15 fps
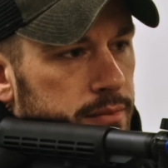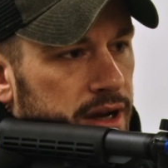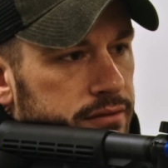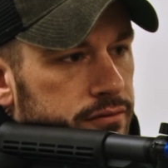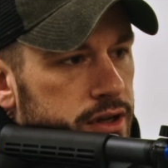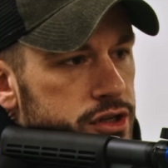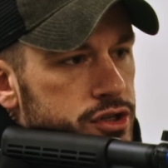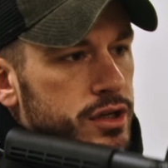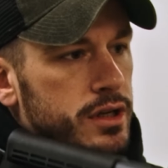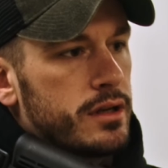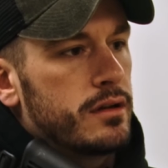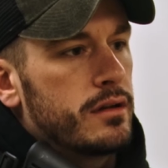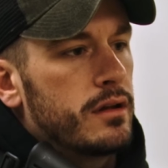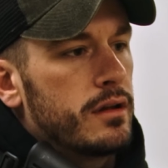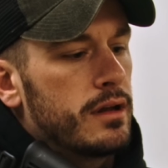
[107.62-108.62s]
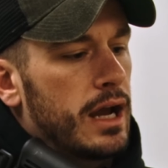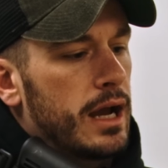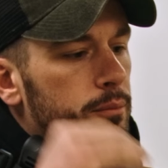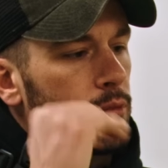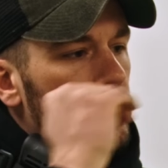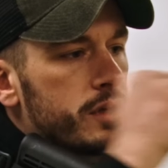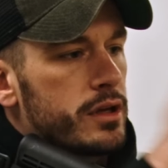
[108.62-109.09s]
my vision.
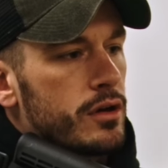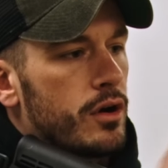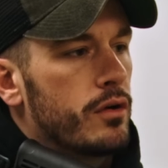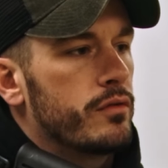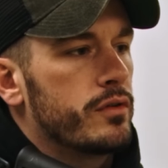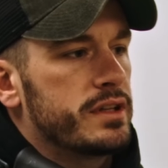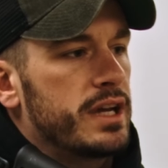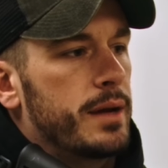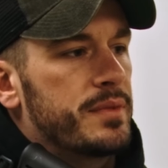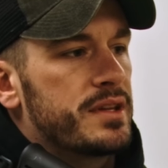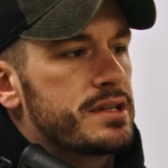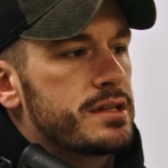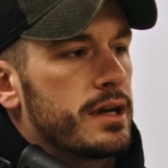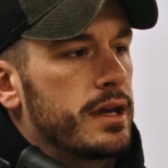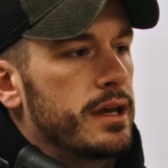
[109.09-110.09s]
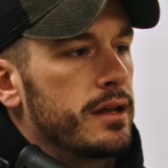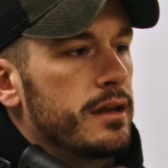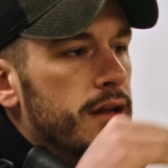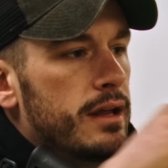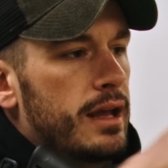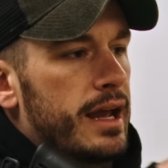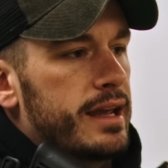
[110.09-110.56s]
I'm looking over top the sight.
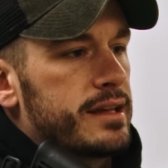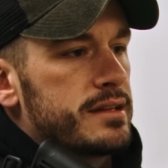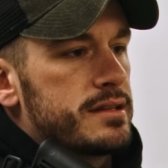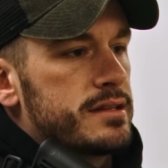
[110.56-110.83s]
I can